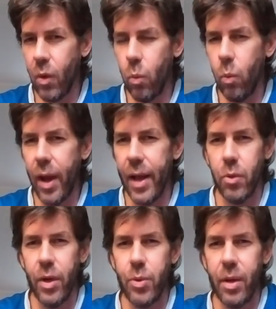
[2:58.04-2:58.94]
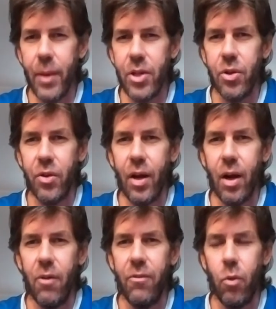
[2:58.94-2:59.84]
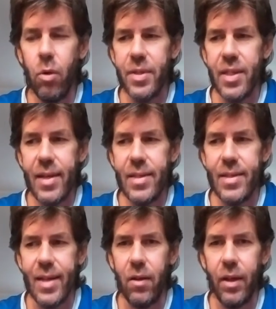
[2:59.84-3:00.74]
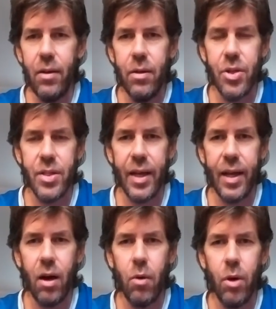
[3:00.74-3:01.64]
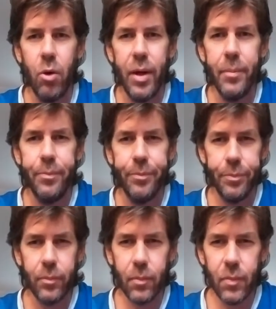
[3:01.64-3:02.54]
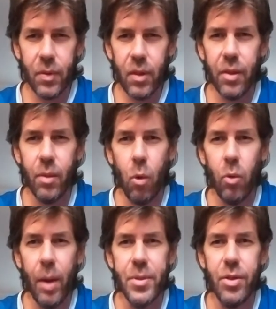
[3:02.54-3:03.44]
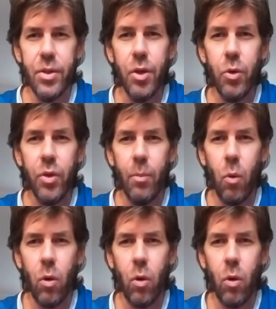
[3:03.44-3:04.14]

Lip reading: As always, we're going to make sure that our form stays solid, just like in our rowing. The more reps you do, the more